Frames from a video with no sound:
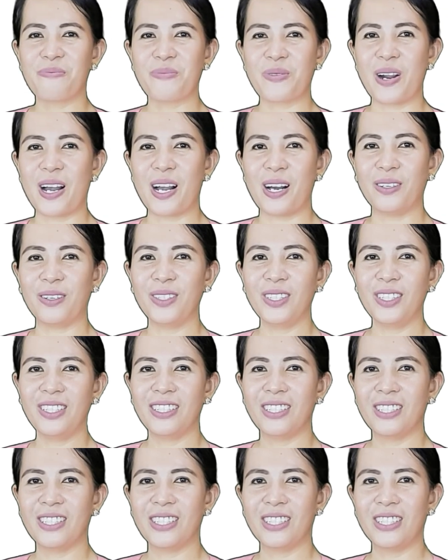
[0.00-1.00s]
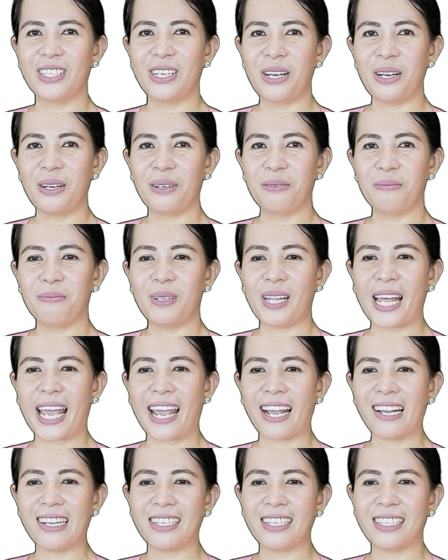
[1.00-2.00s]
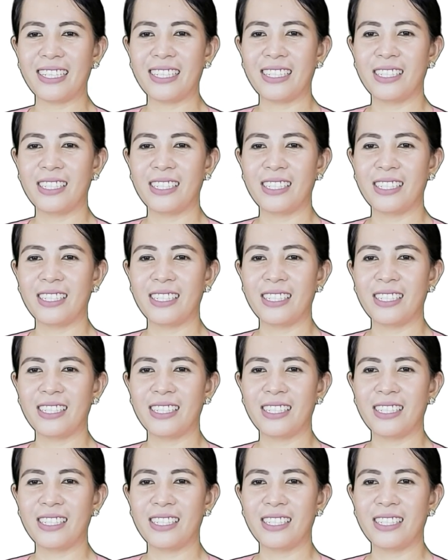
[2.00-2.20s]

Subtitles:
brown, black,